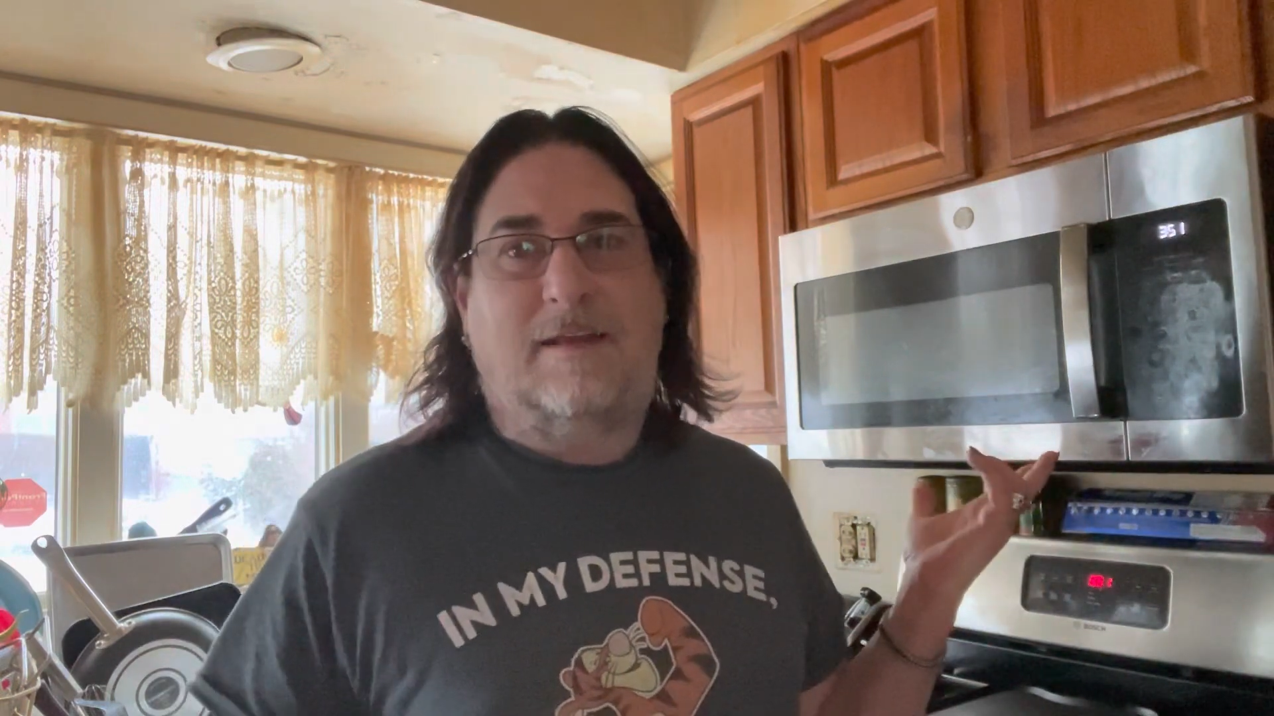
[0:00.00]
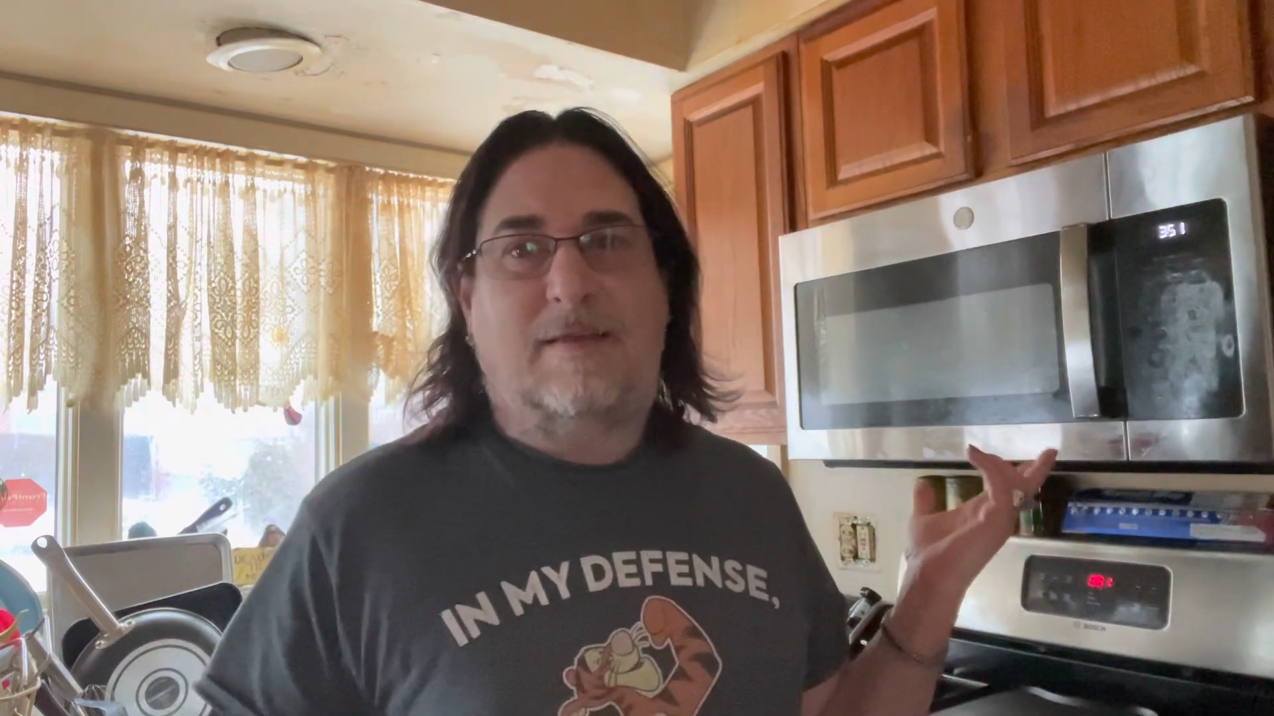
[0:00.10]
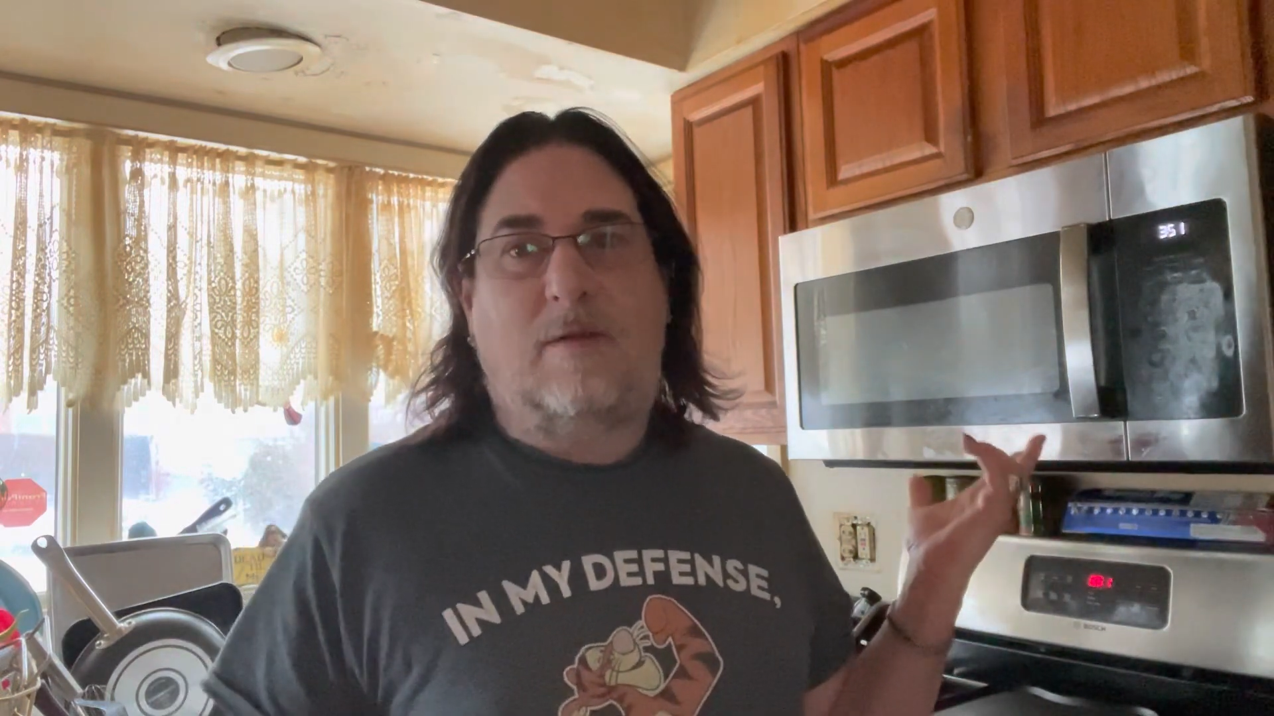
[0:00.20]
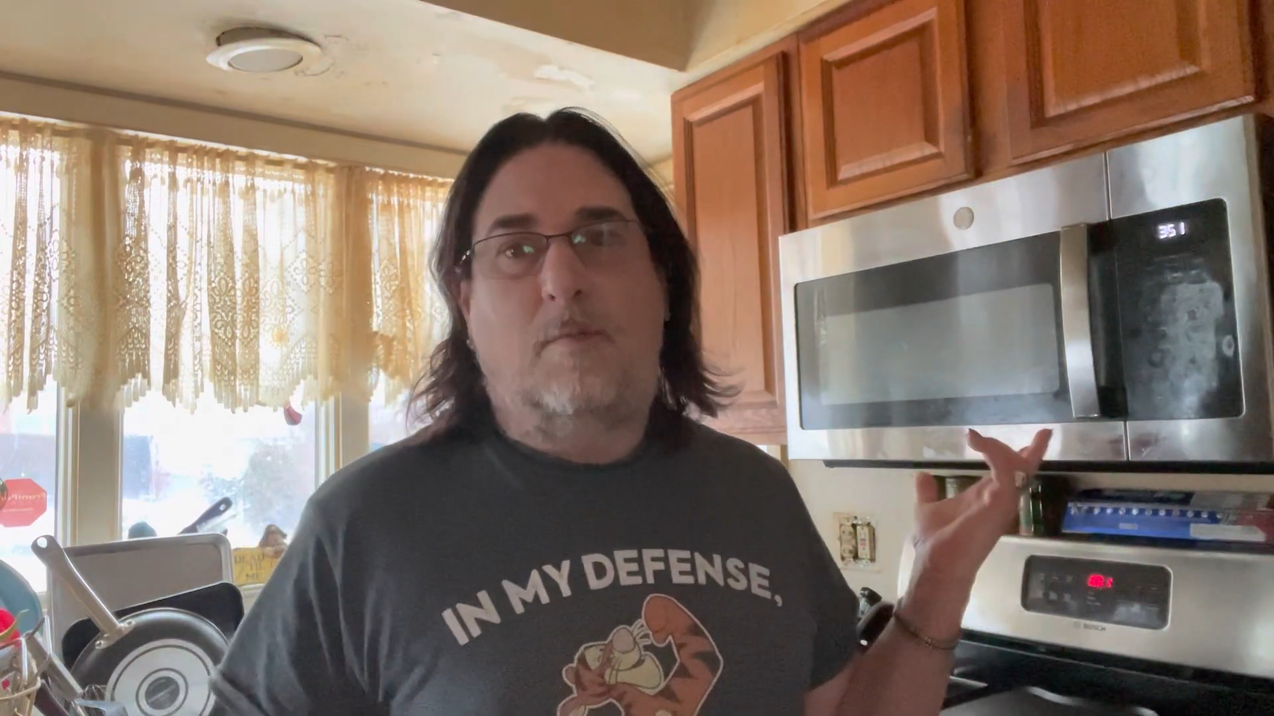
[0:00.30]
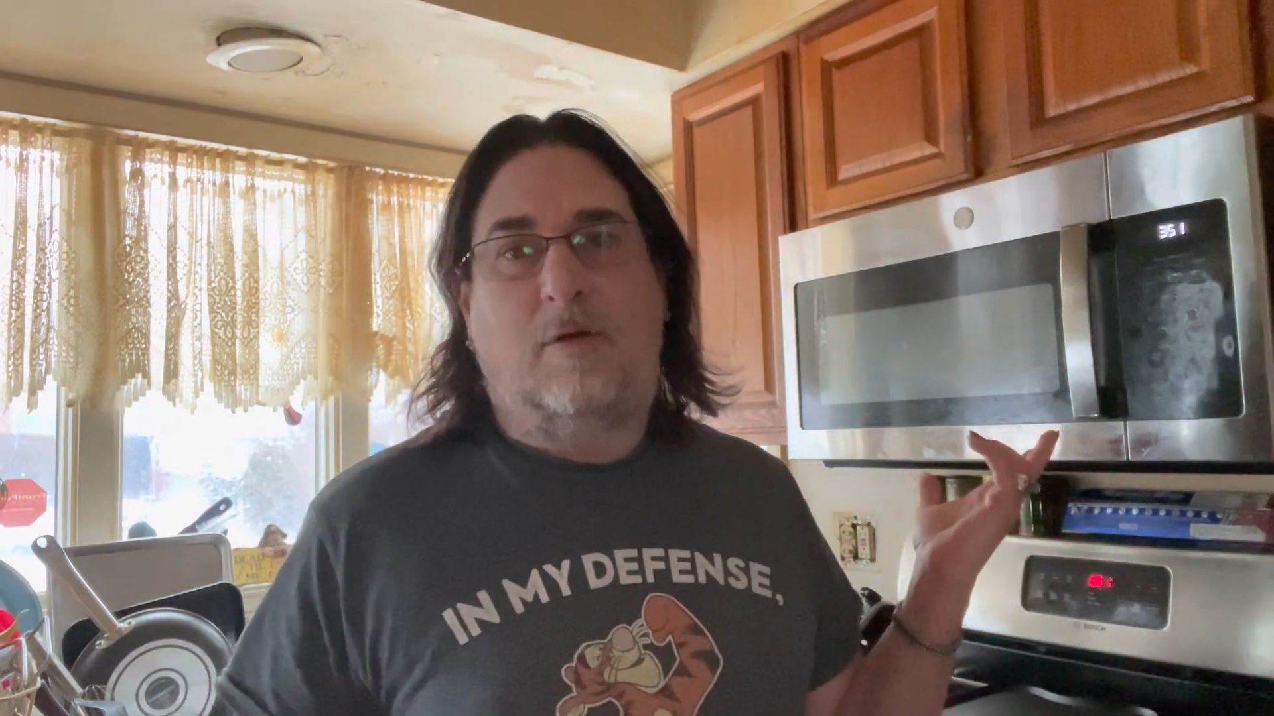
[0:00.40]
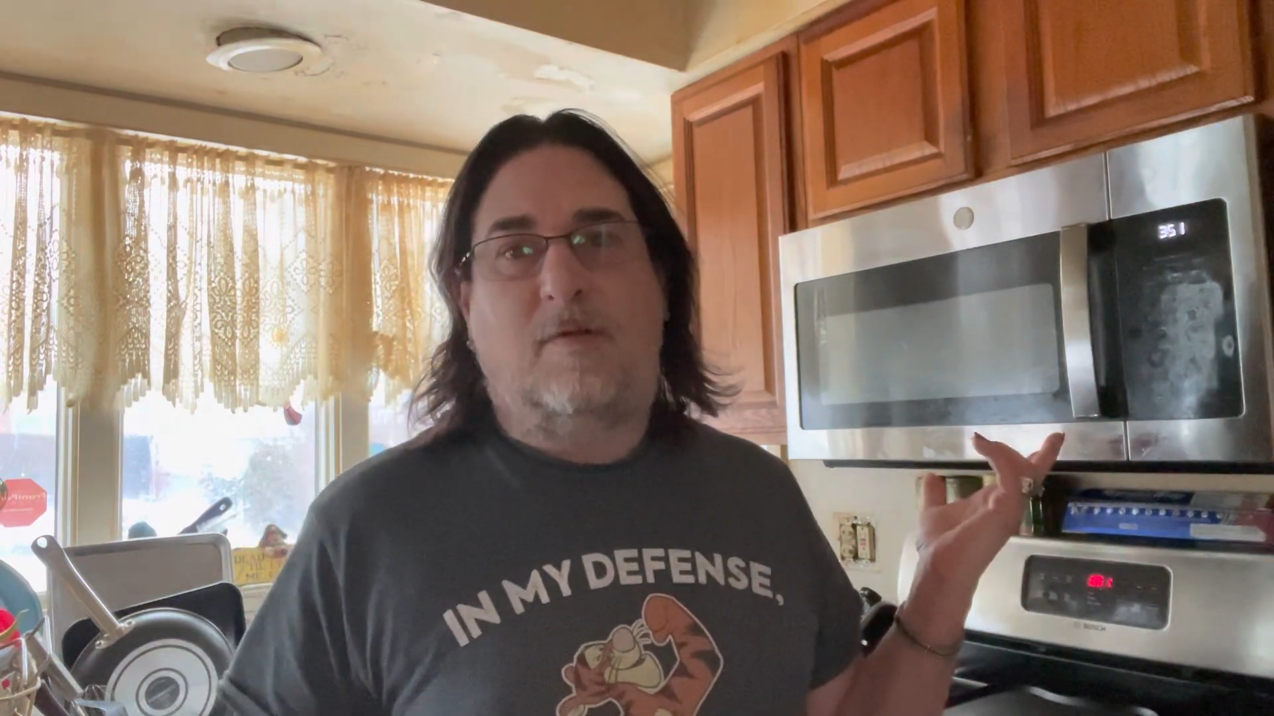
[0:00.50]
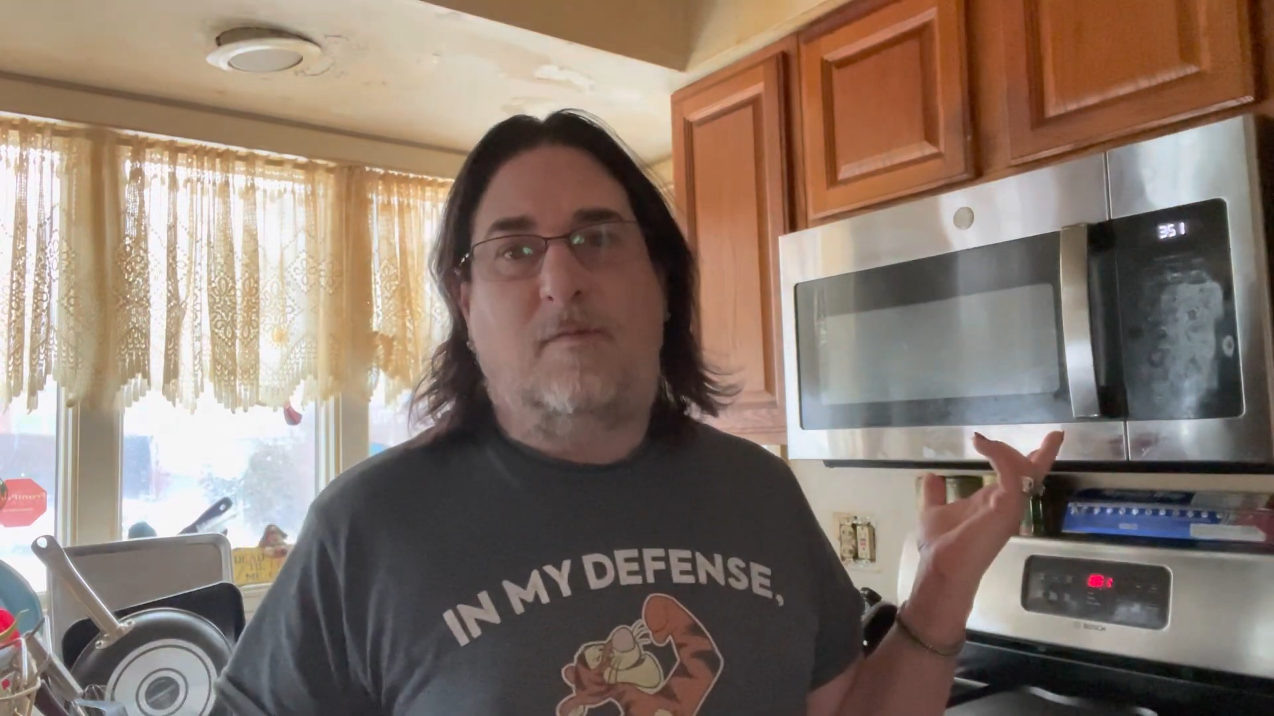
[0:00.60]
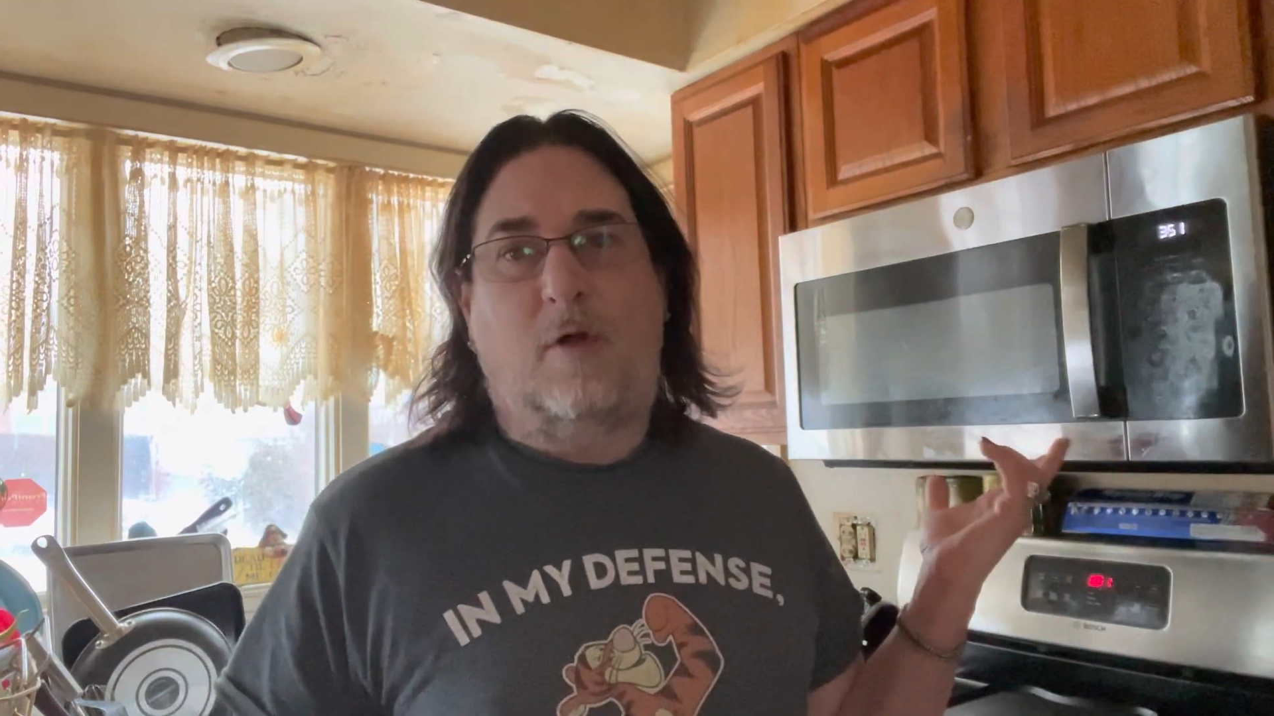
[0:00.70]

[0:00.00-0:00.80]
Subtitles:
it's almost